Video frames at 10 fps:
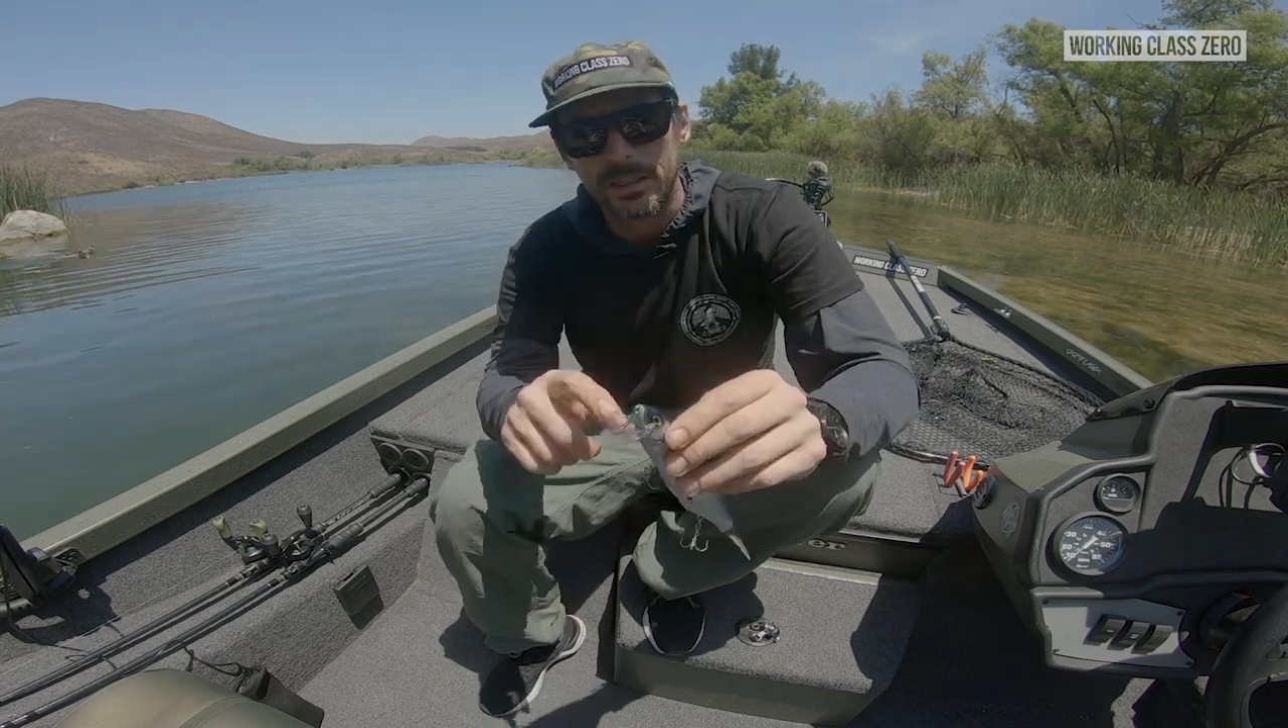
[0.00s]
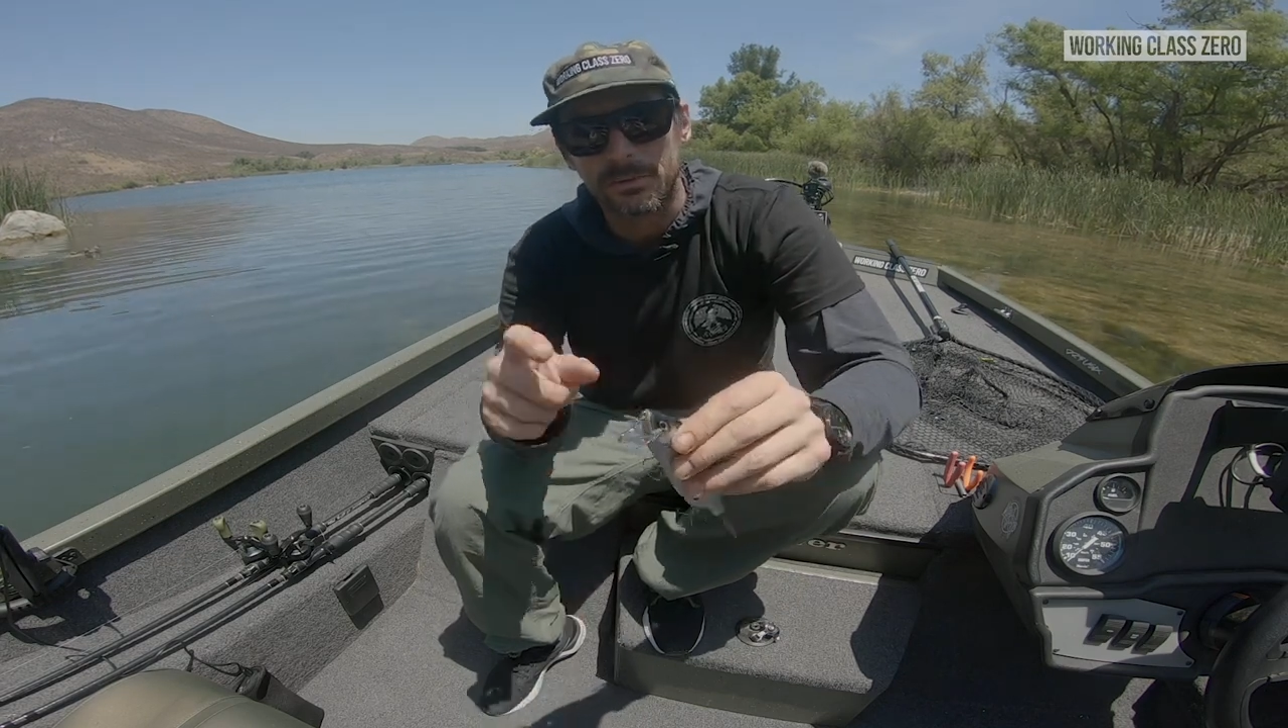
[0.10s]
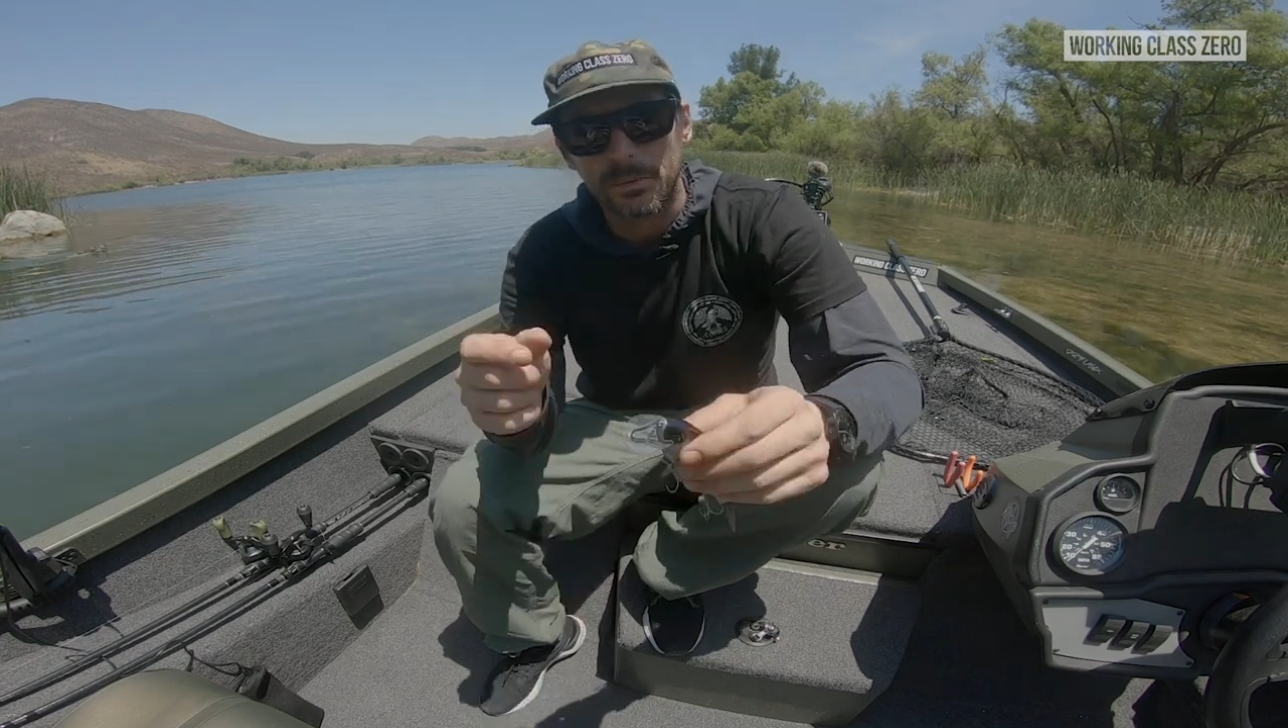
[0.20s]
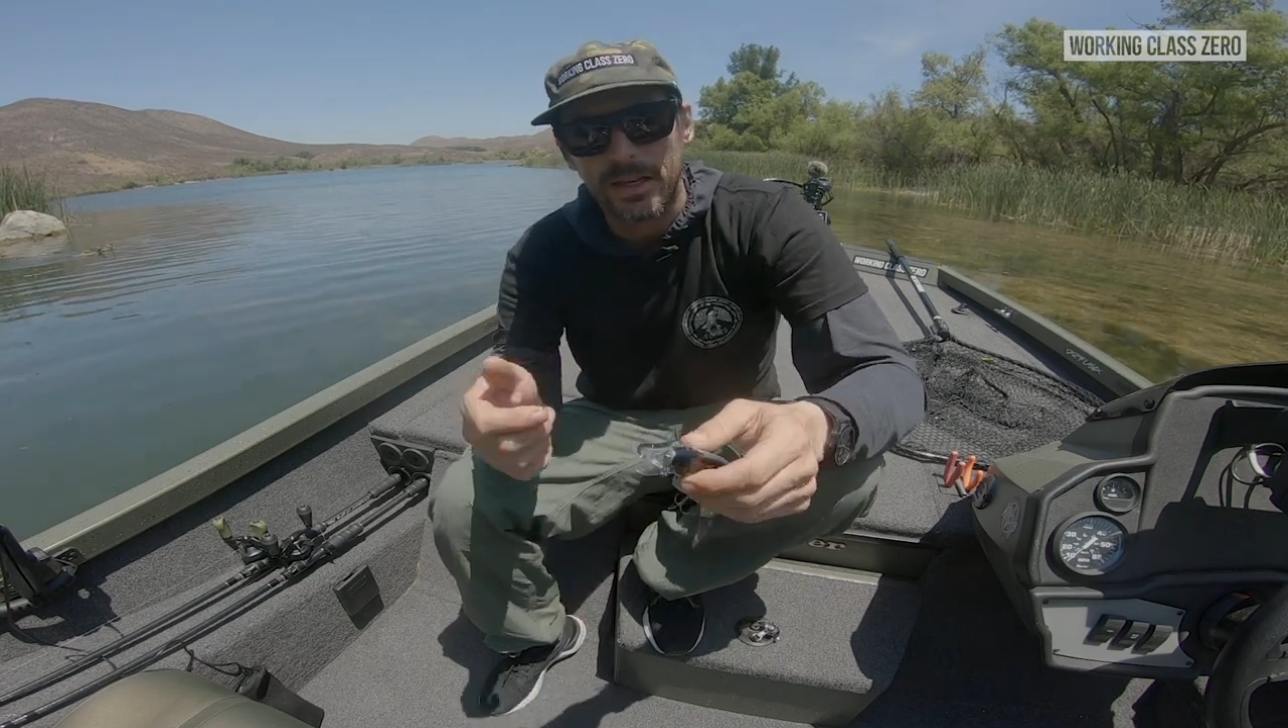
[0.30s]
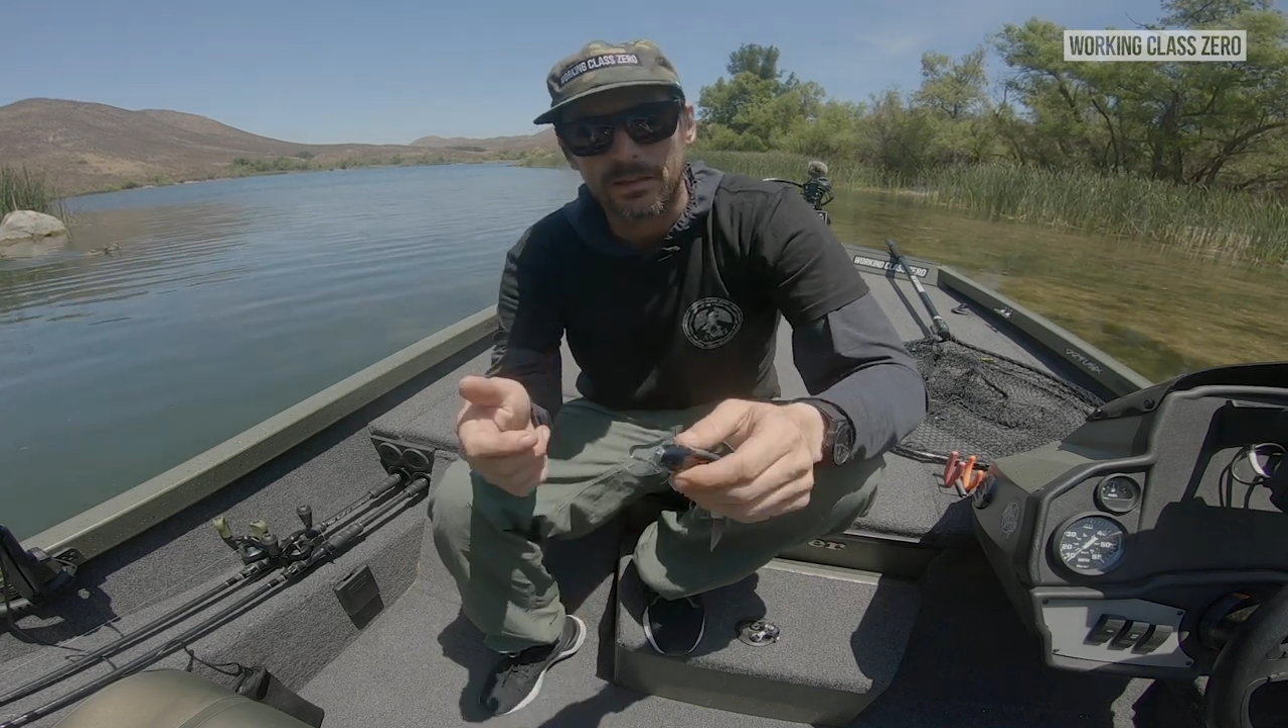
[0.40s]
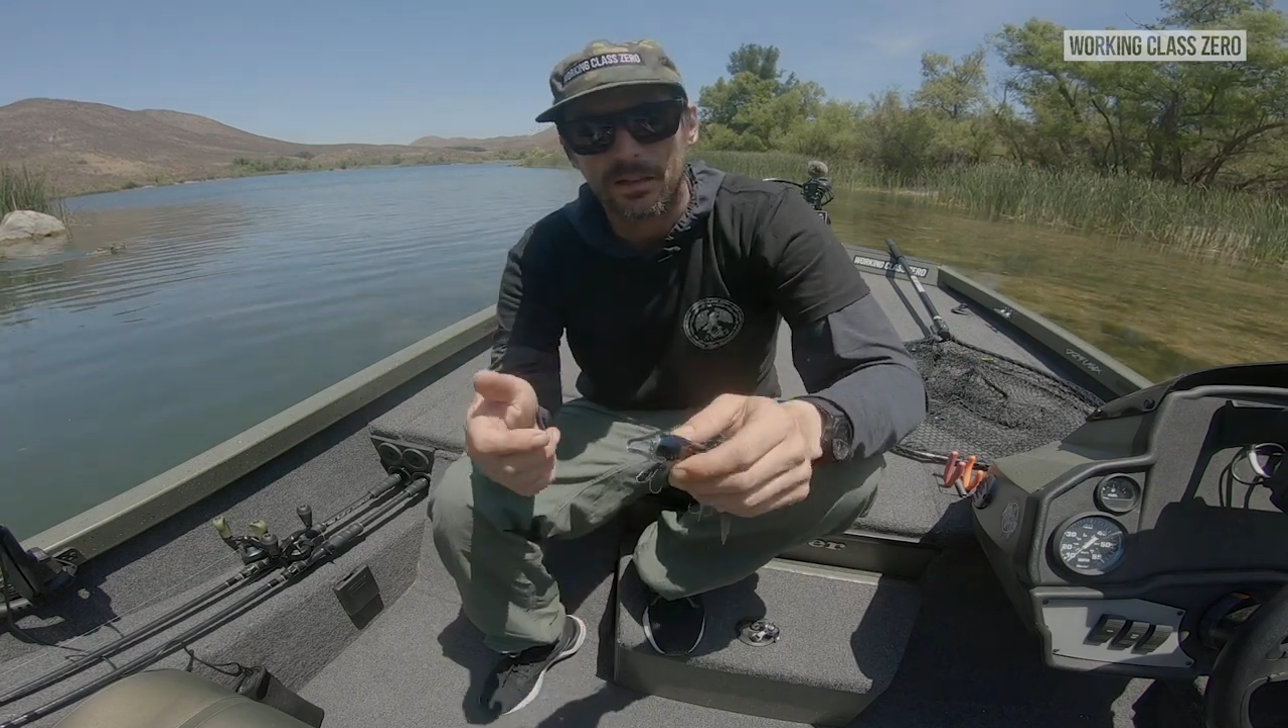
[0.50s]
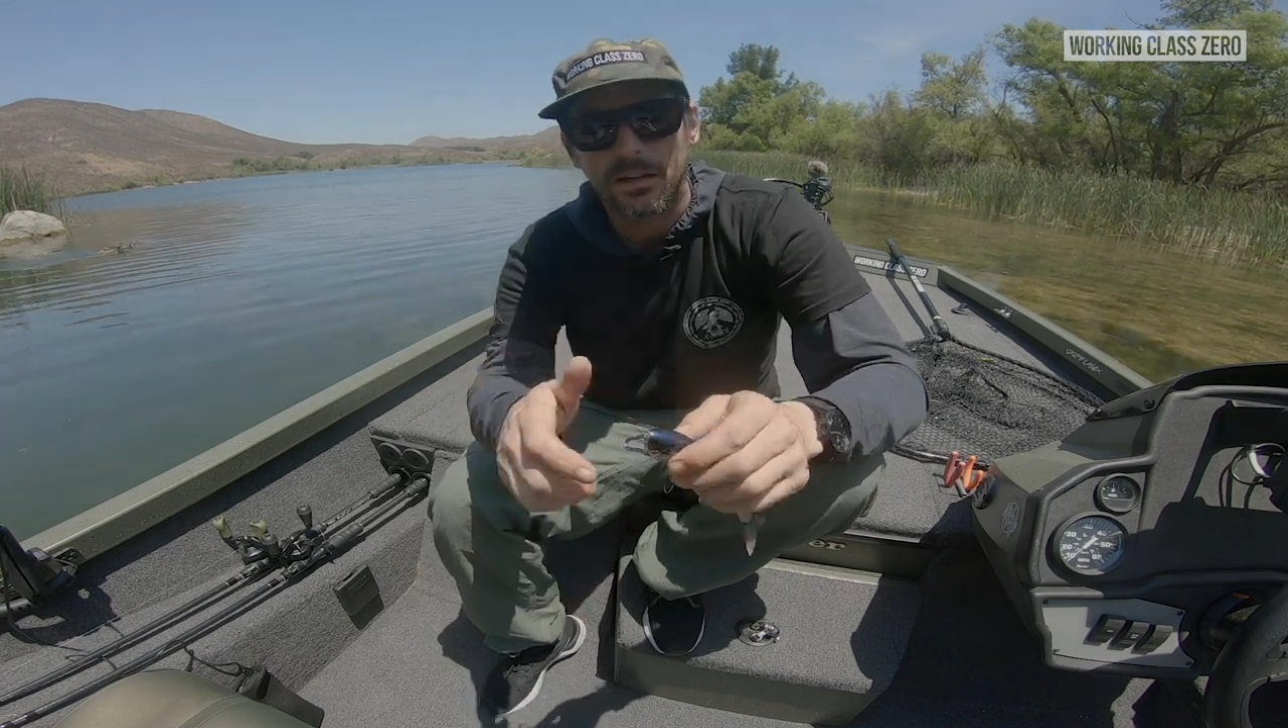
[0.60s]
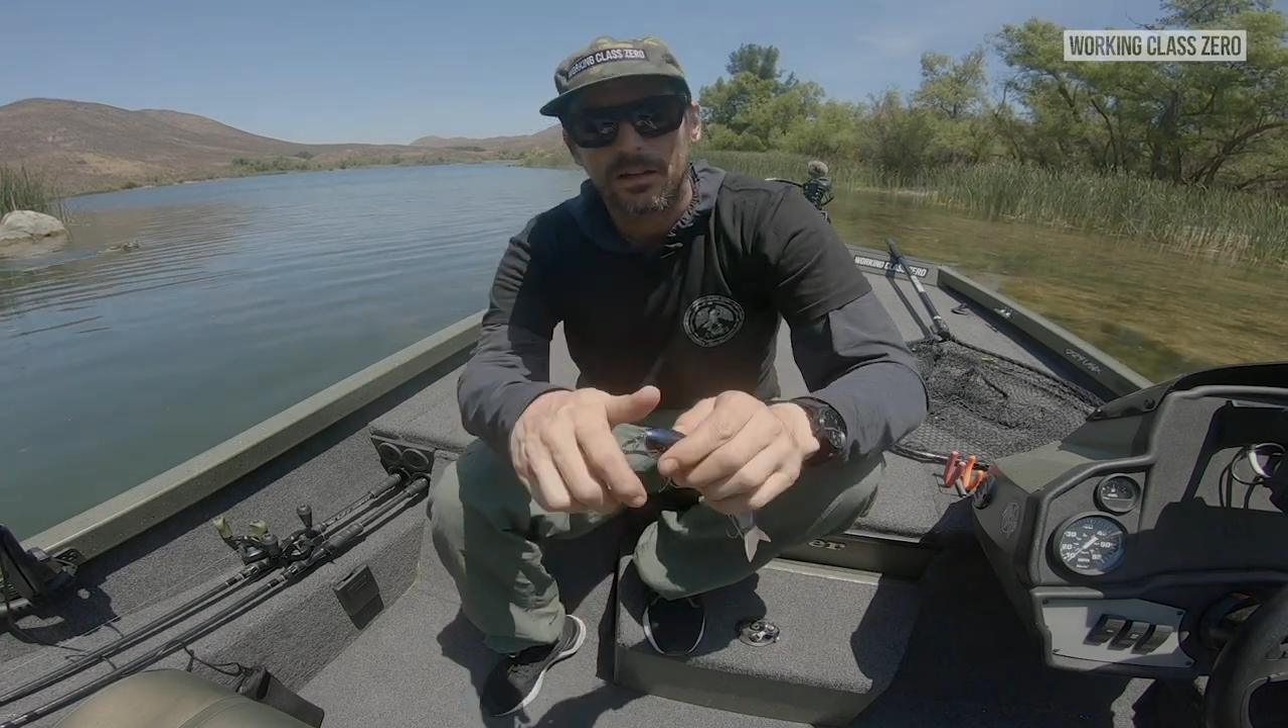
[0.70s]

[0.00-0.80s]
lip baits.